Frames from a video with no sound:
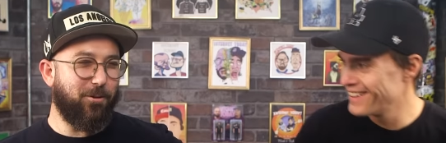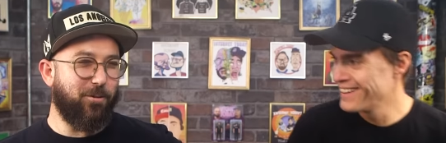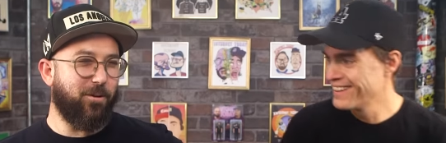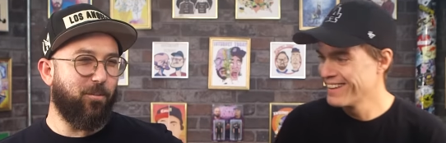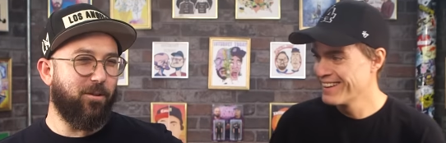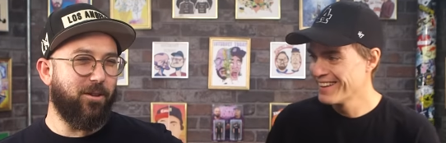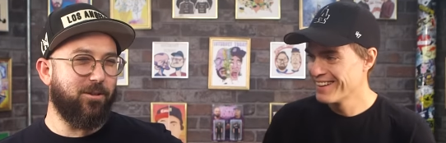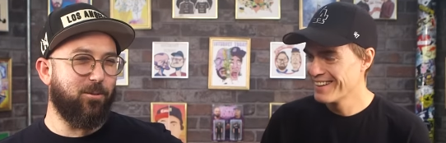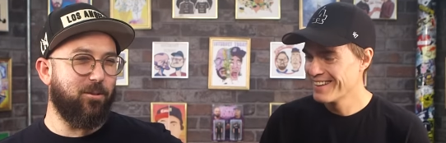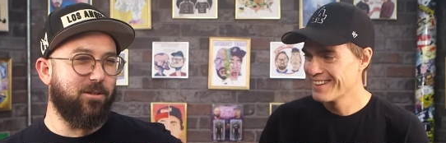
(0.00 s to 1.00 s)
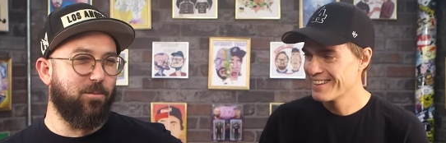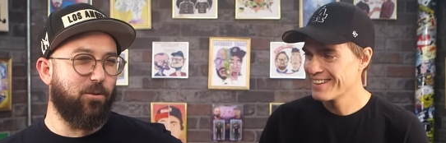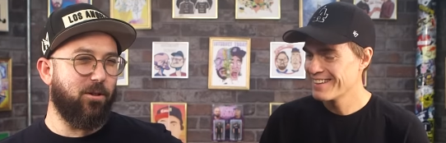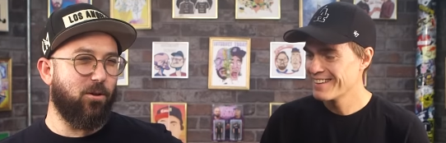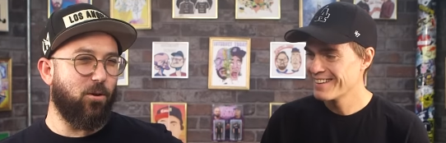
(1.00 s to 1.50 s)
Speaker 1: well, those are the ones you
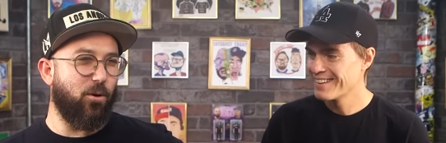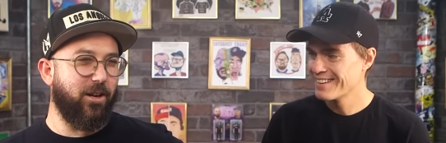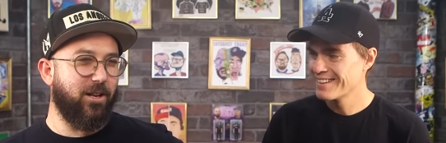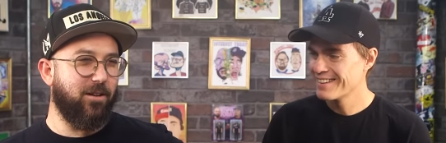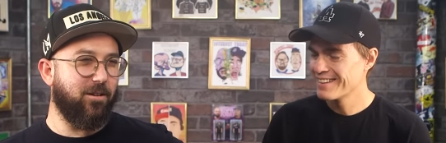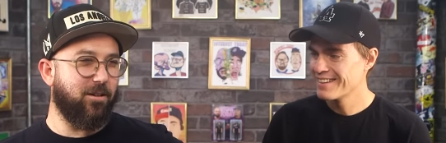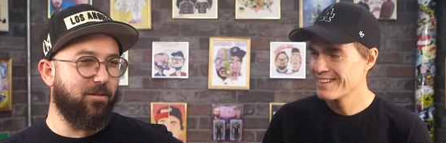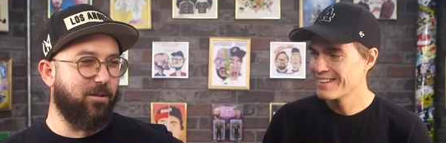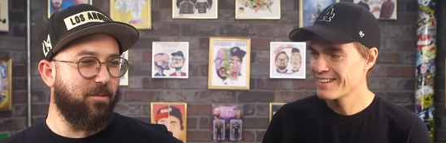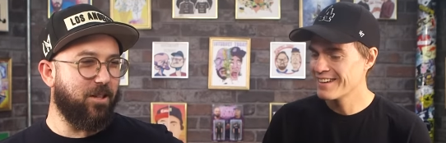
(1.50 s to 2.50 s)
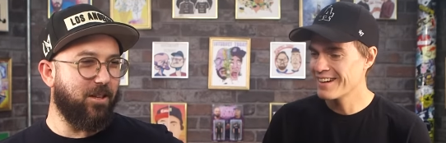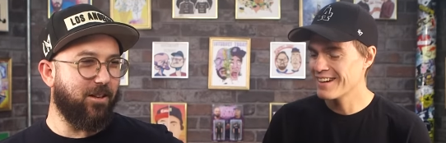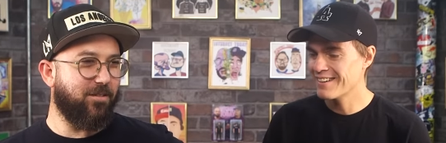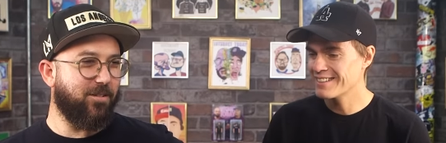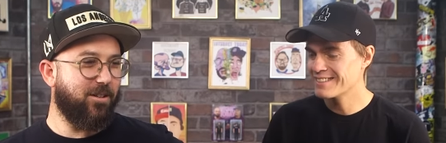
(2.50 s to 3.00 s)
put a little coin in, or what am I? No, thinking?
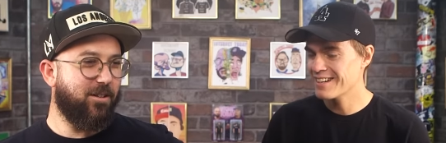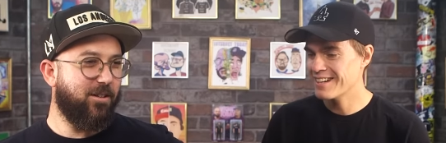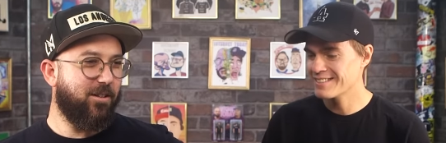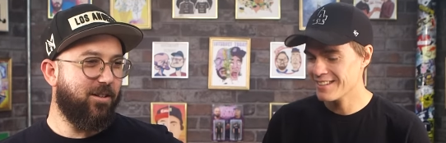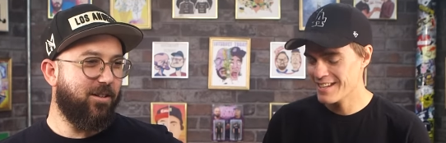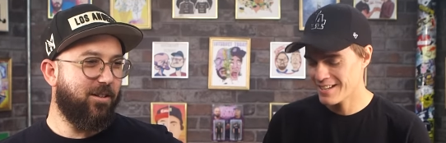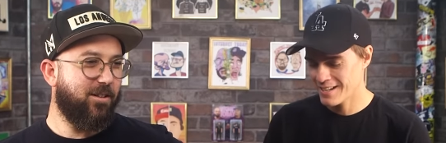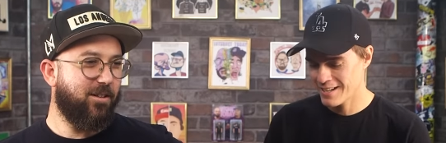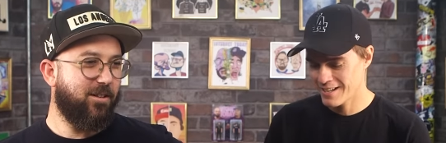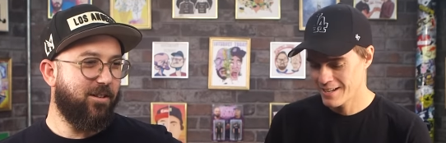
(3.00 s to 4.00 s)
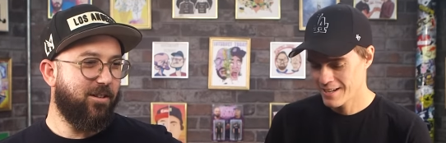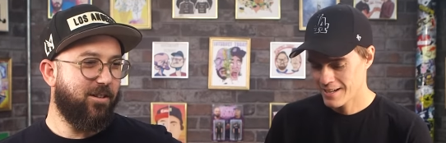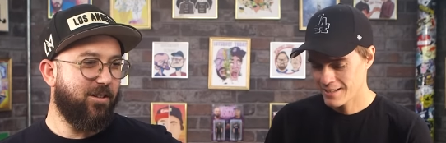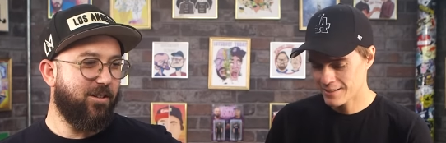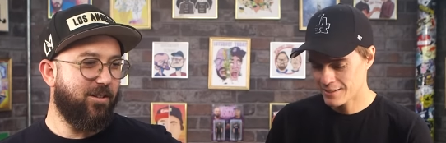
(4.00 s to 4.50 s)
no, no. It's uh, it's like uh,
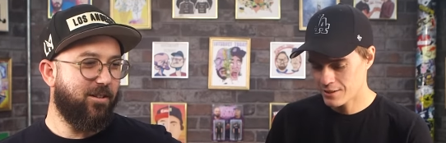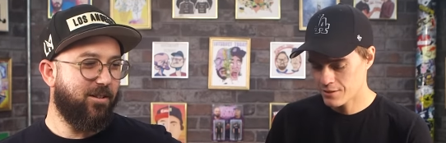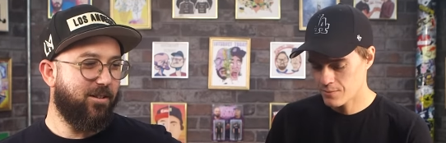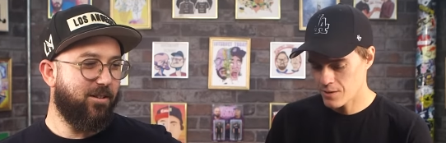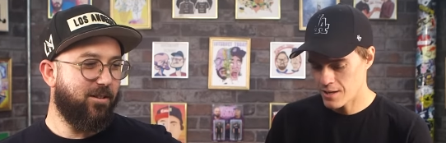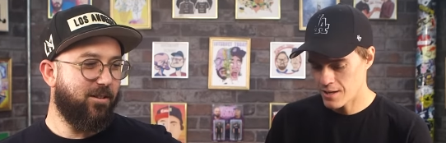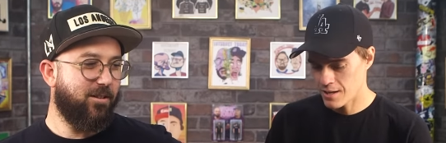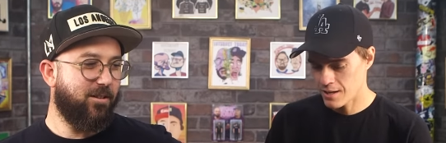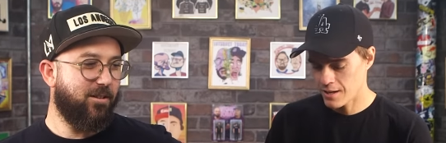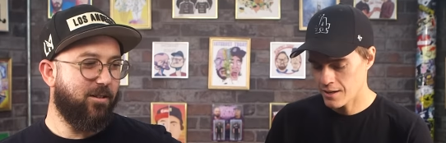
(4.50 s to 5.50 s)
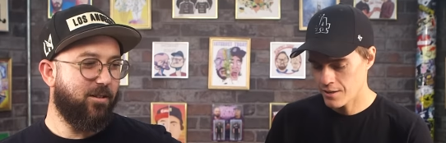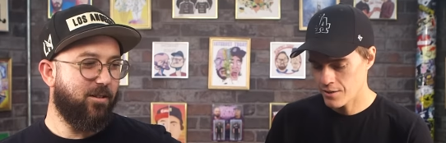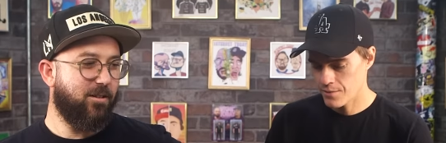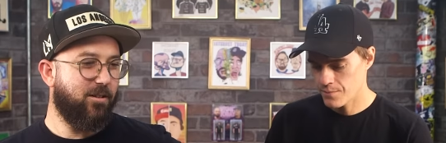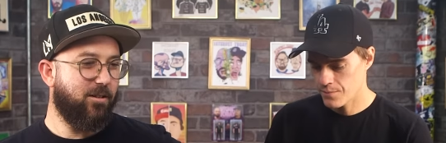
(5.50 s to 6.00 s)
it's like the the uh,
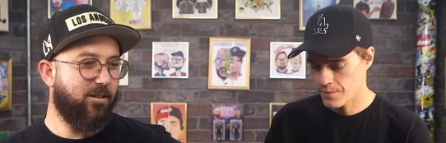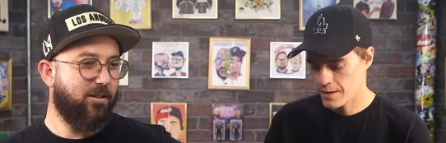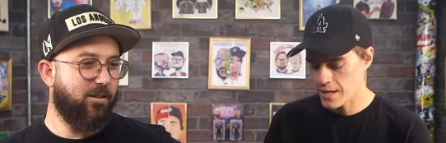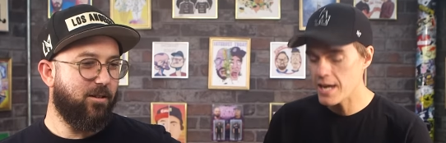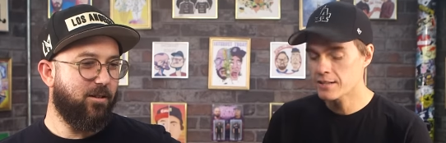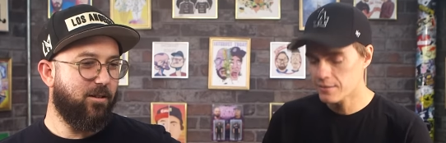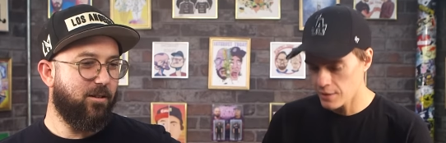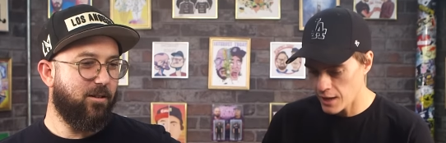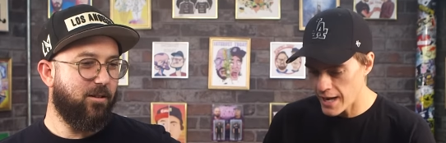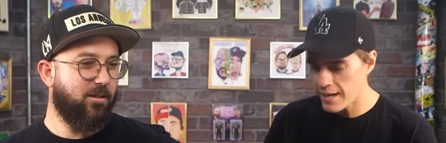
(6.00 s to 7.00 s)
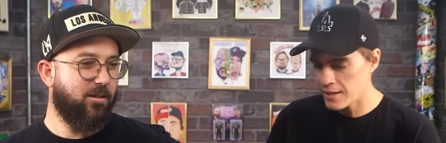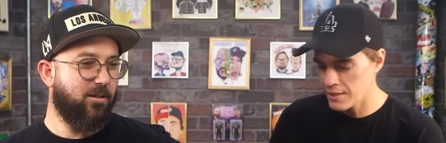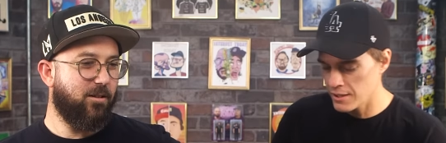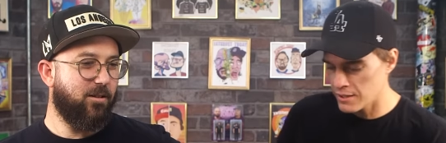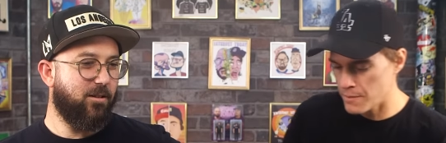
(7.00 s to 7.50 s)
it's like
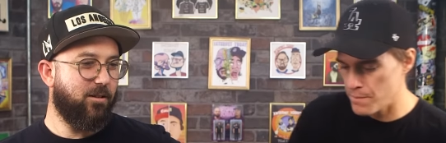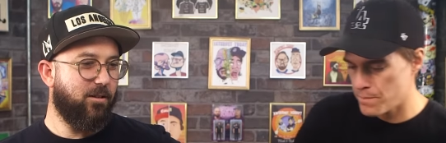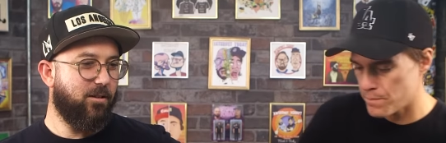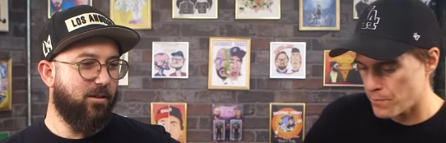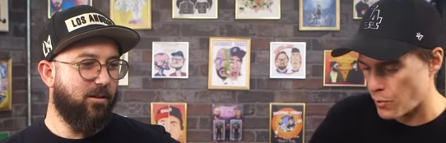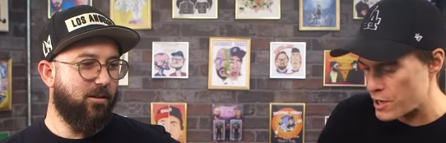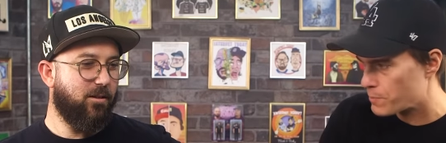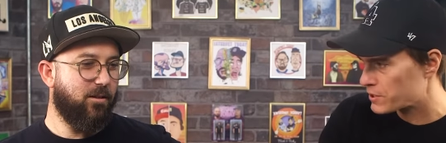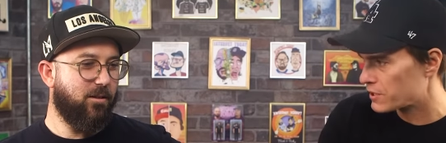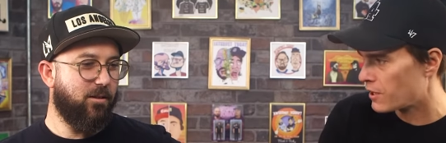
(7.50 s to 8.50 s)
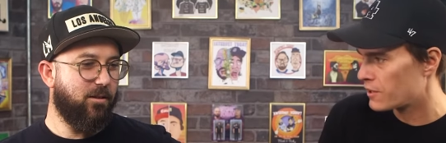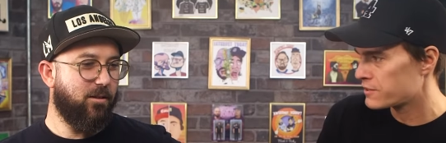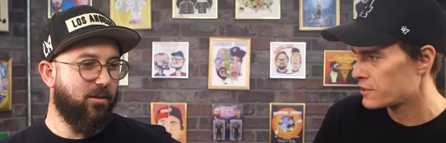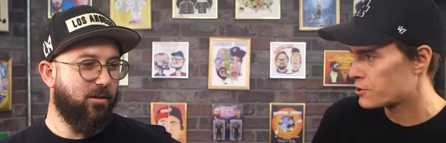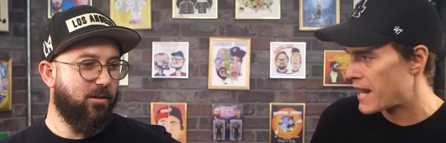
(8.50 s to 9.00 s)
the where you put the
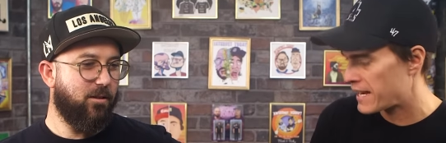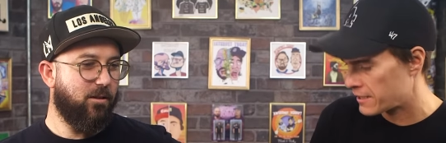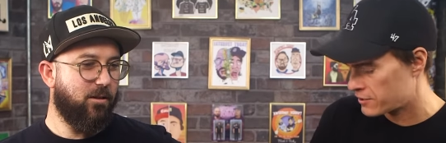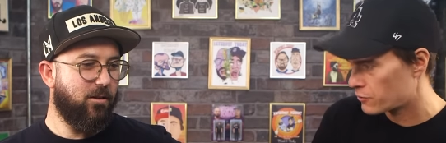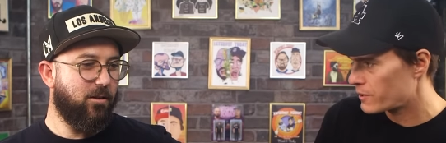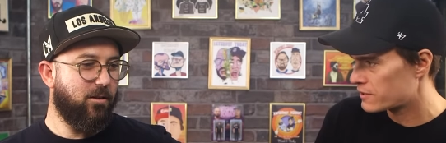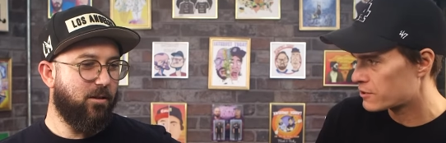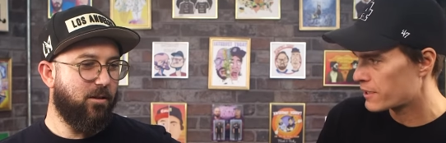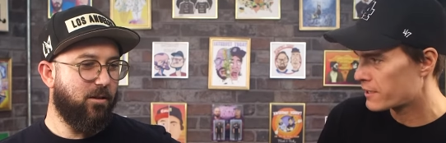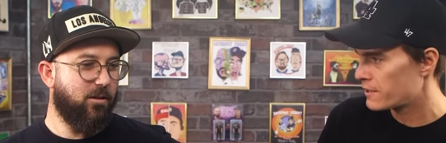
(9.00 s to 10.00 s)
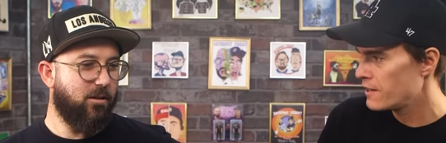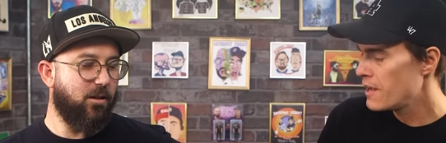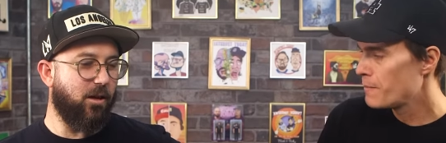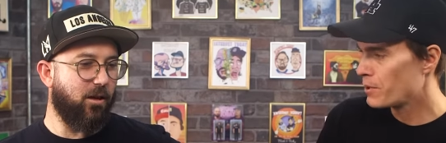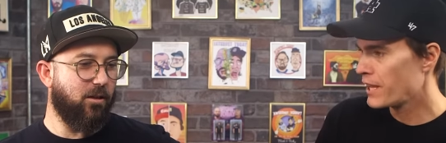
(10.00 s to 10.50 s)
cars on the track and squeeze the trigger,
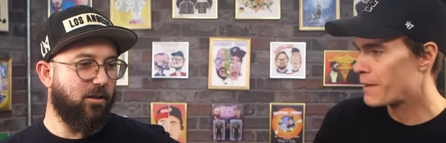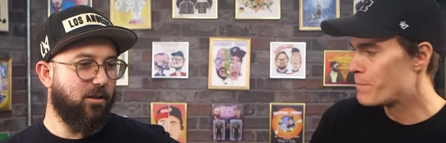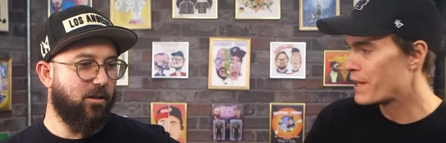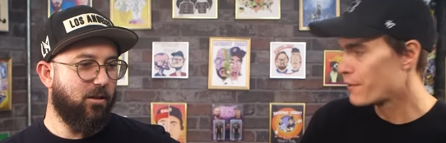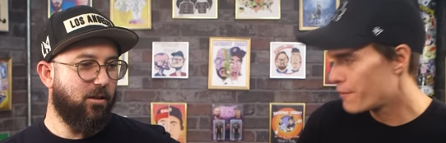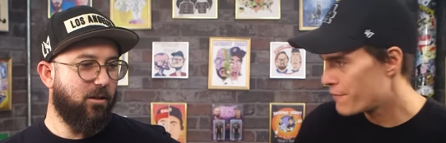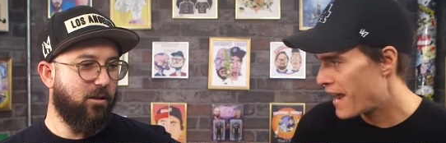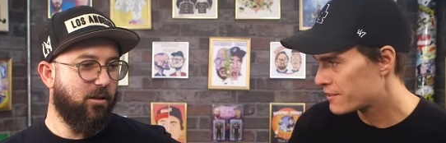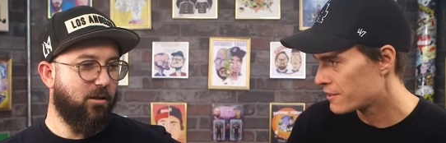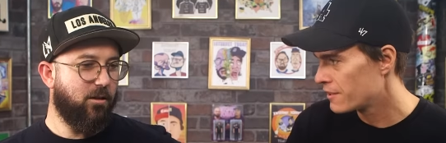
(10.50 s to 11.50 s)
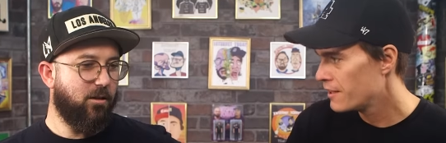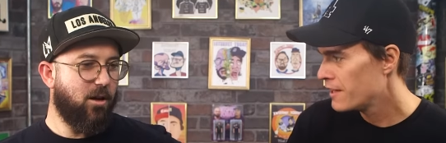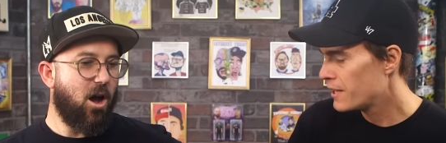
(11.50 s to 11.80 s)
yeah. but like bigger and faster.